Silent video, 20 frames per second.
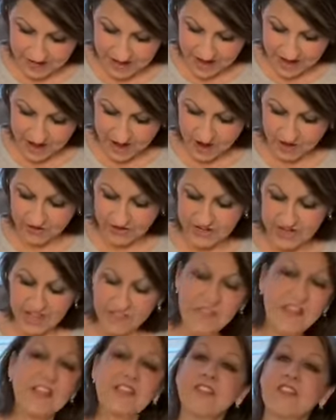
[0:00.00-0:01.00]
loud, and I
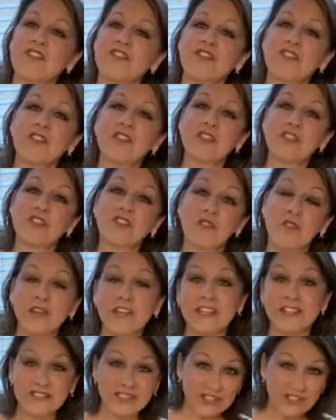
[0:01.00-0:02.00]
think that you'll enjoy
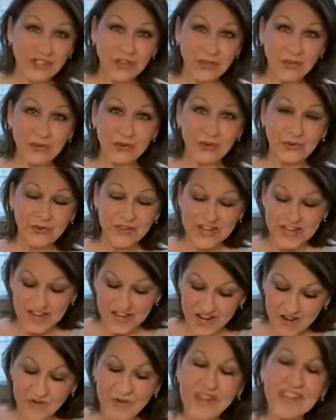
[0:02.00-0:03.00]
it too.
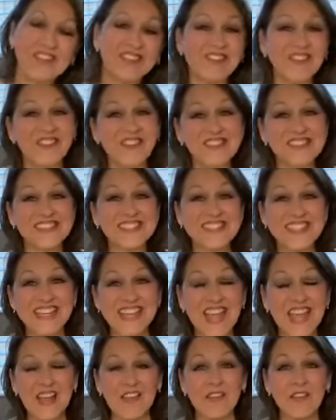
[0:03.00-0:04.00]
And we can do this
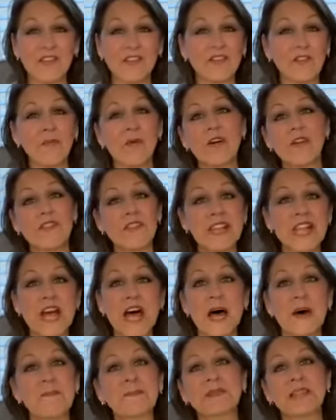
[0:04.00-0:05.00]
together. It's more of an
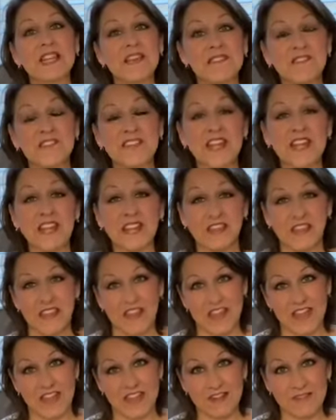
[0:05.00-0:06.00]
uplifting
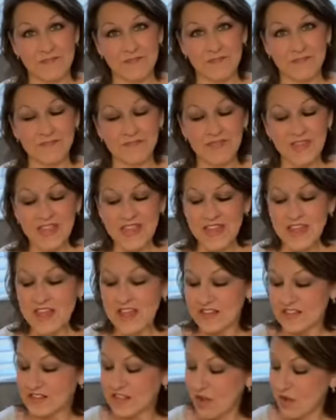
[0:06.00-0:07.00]
thing.
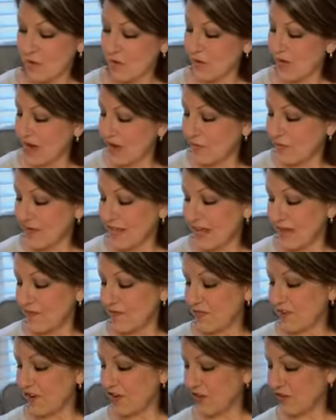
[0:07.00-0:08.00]
So what I would like
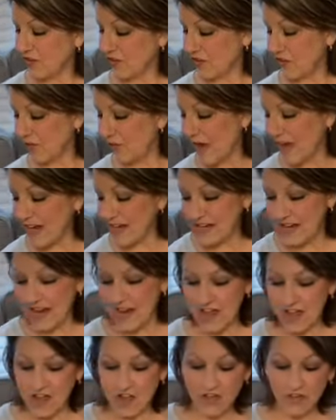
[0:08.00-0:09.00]
for you to do right
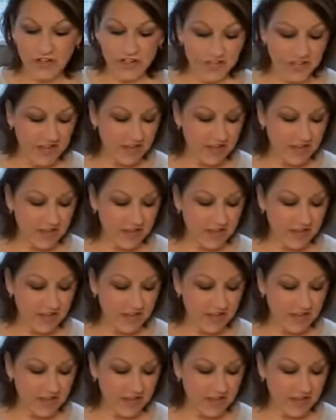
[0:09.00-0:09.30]
now